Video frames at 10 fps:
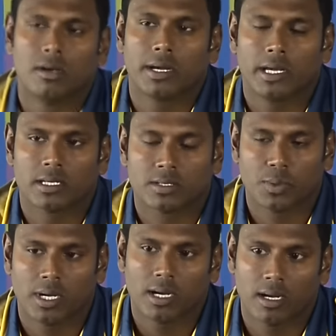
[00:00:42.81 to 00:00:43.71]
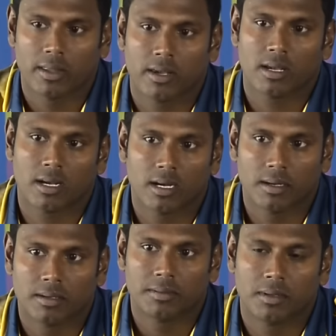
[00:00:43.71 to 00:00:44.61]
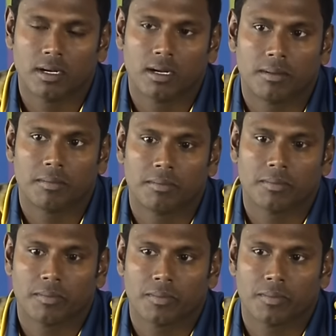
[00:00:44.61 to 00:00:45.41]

Yes, we are. I think, uh, um,